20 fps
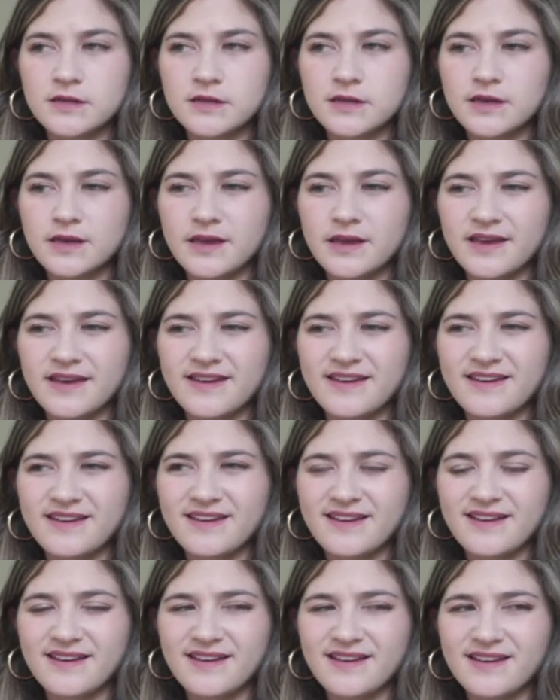
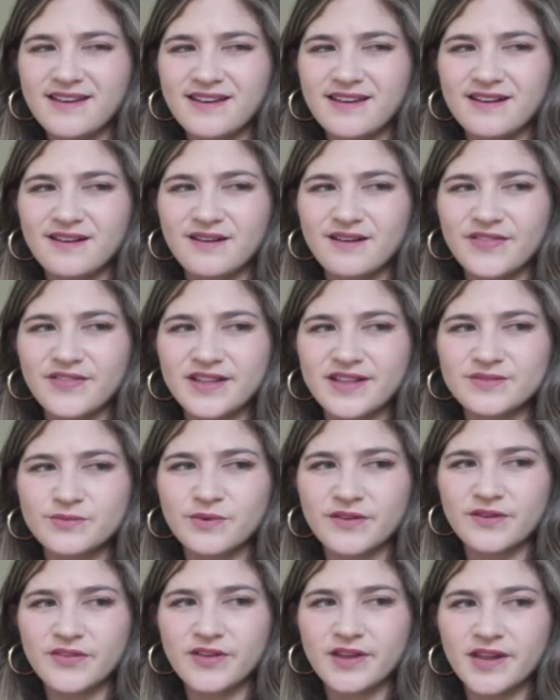I don't know if that's
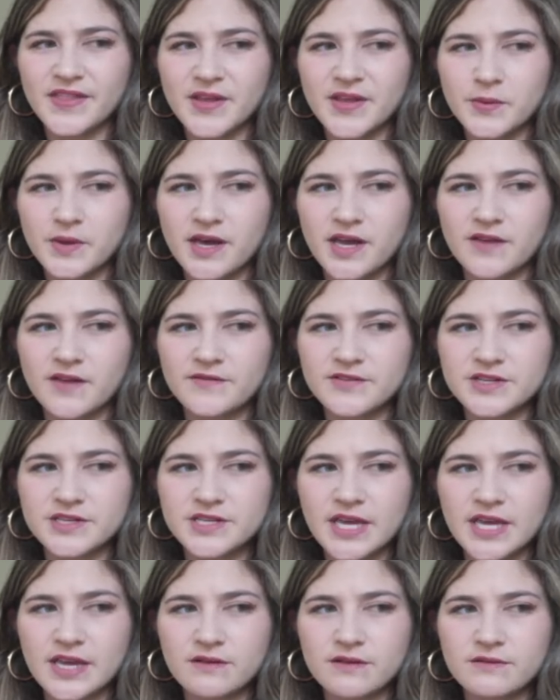worth it. I think we kind of just
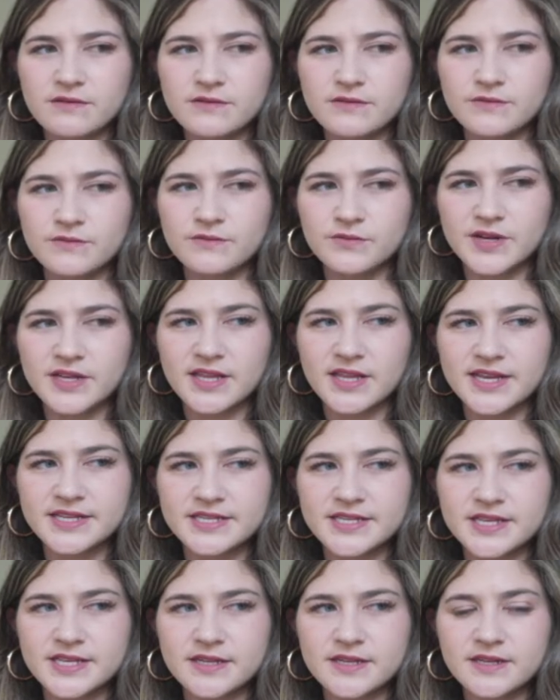like
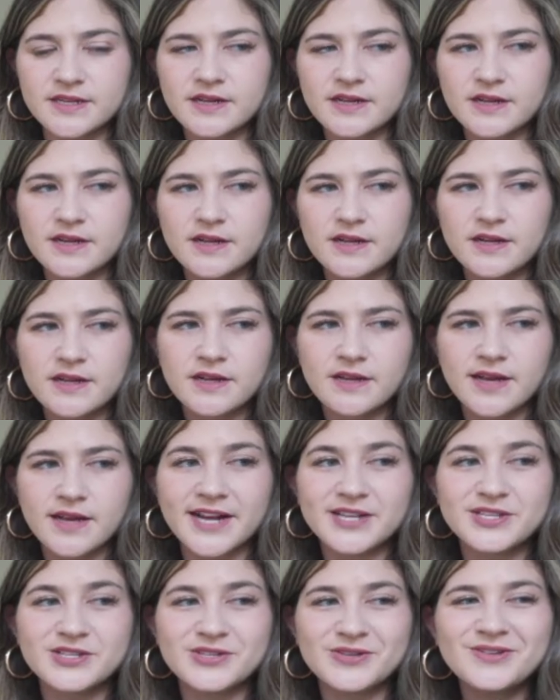realized it. I
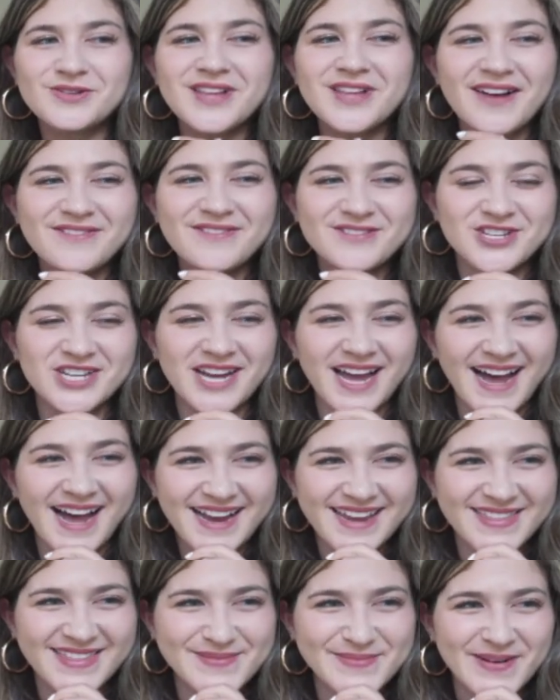do love Jack
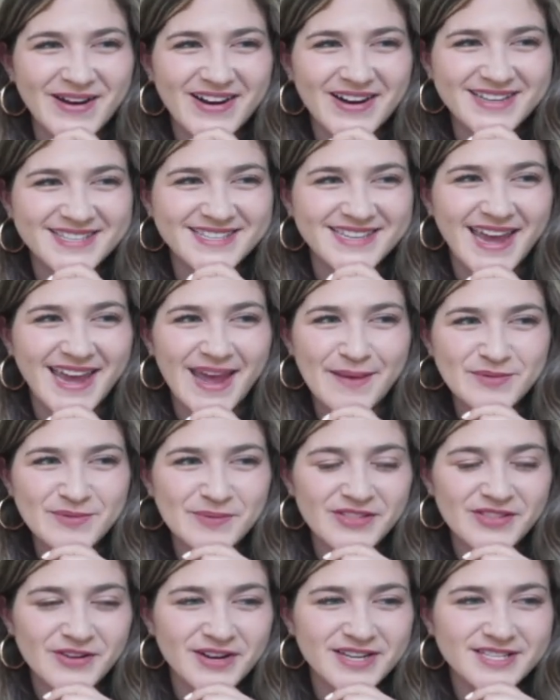in the Box games,
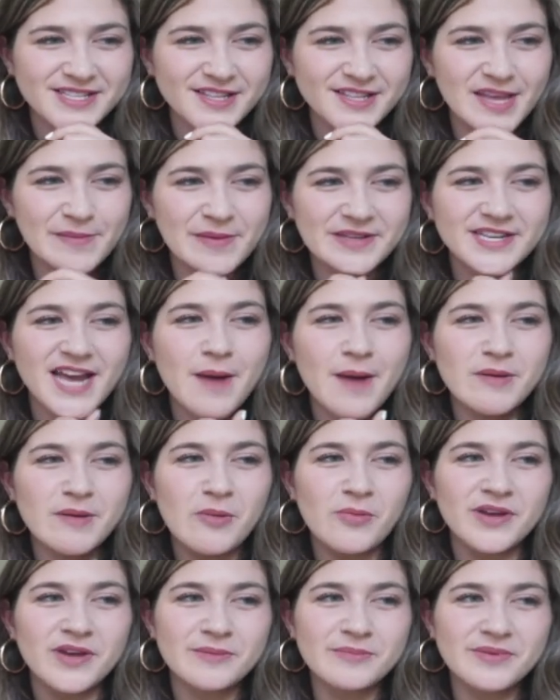but there is a limit to how many
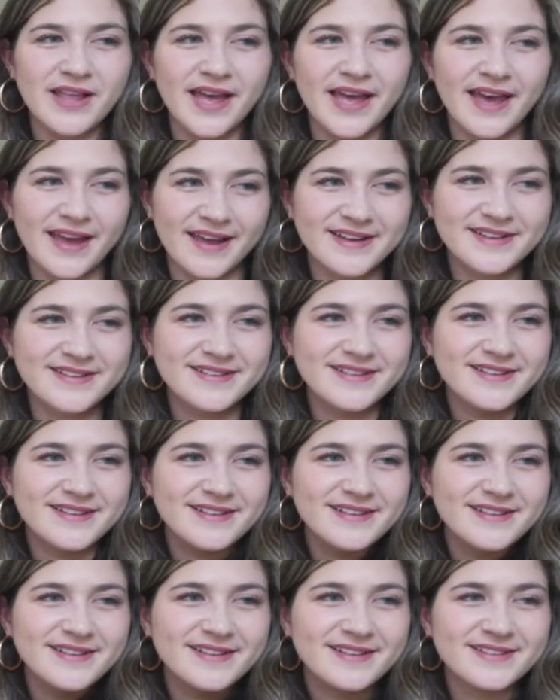people can play.
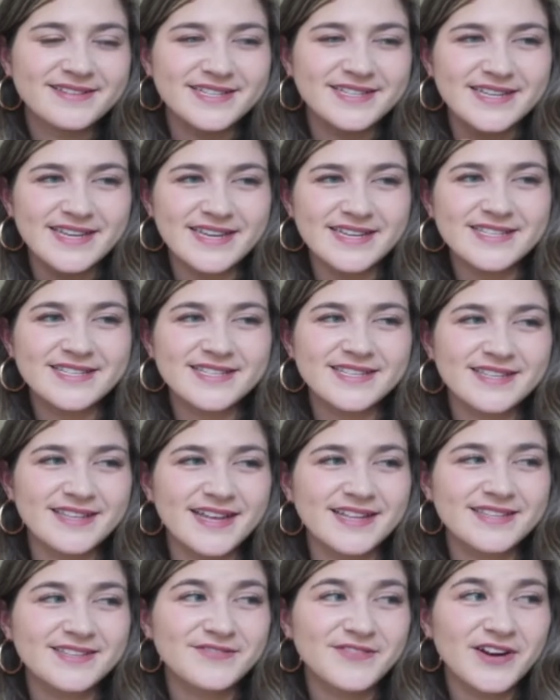Denise,
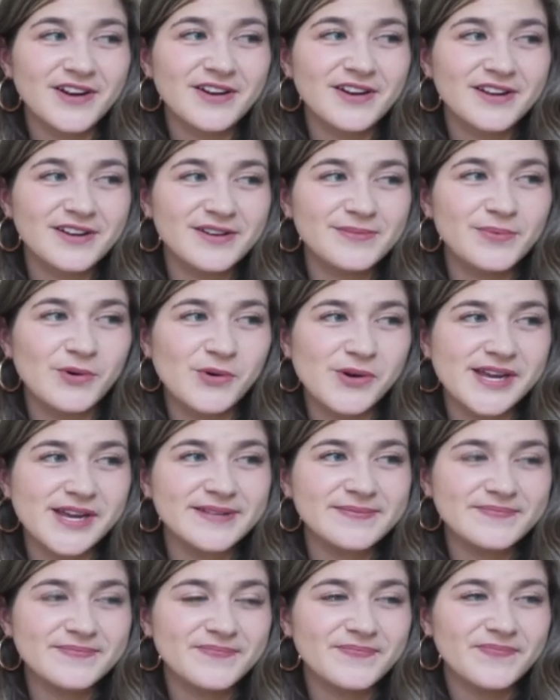that's a very good point.
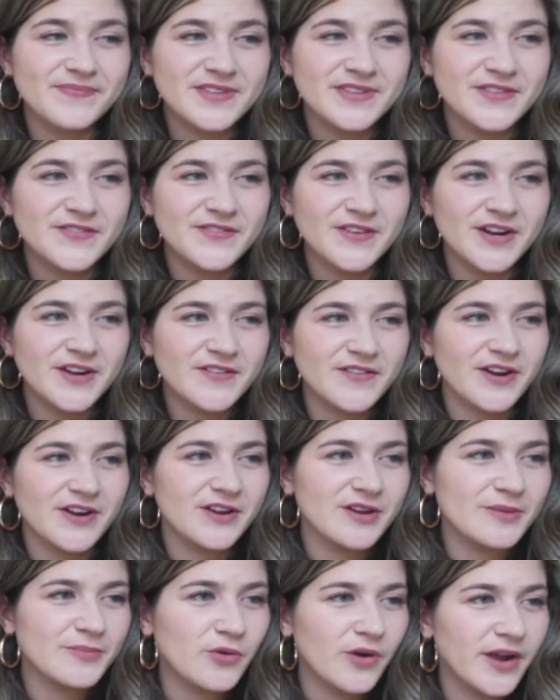It's a very, very
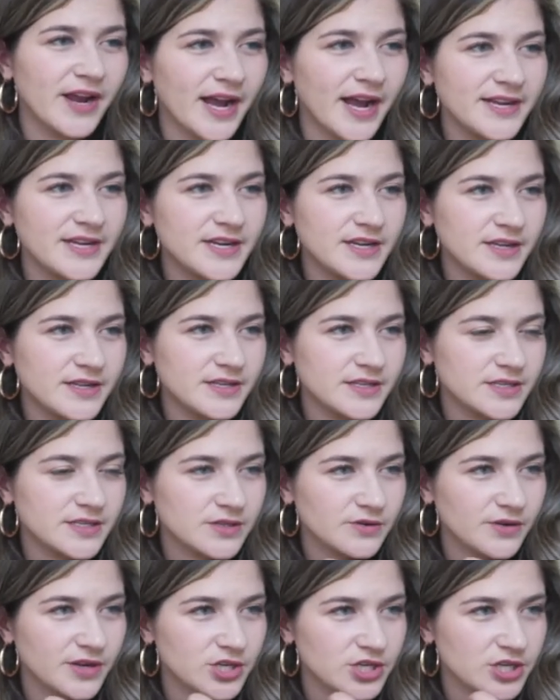good point. I need to
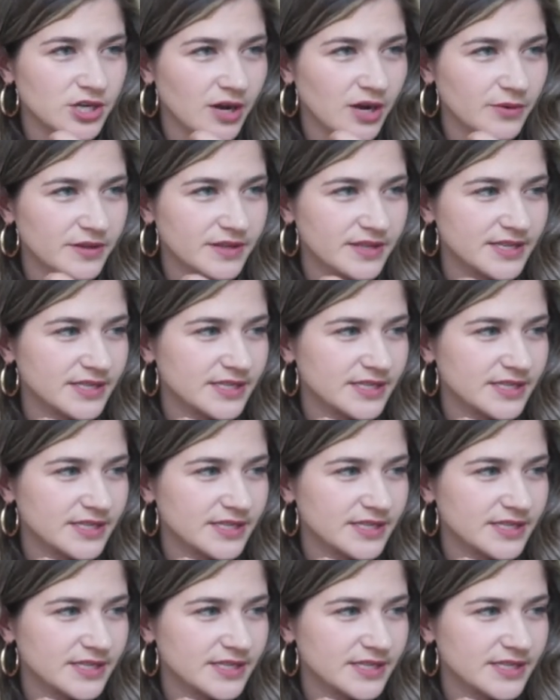screenshot what this